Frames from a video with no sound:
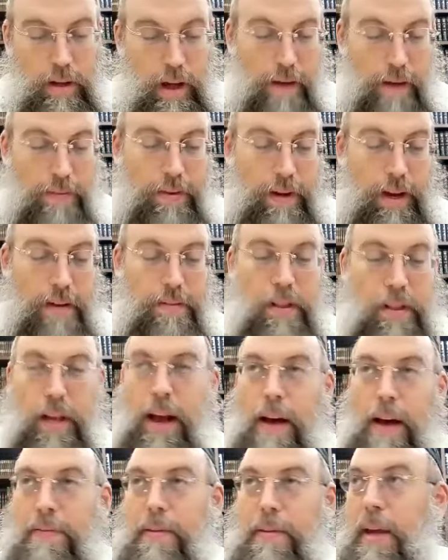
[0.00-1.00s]
Afagav
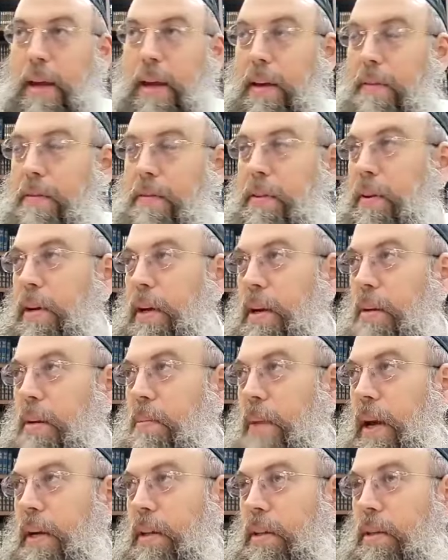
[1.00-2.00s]
Blayavki, even though you didn't
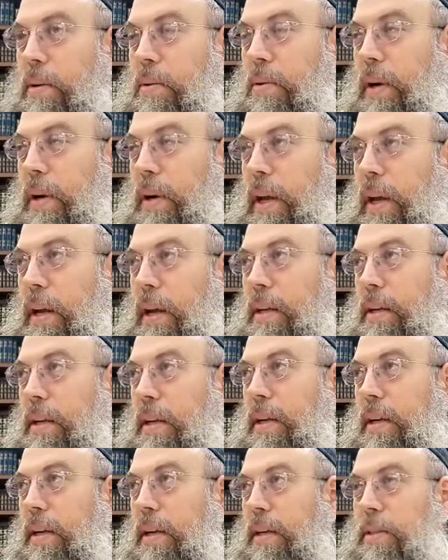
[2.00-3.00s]
make it to court yet and you
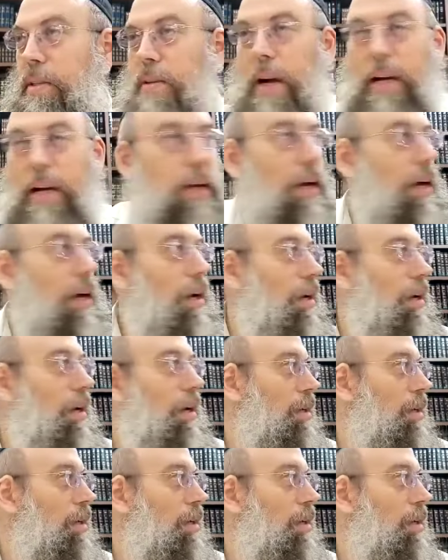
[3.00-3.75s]
didn't extract it yet,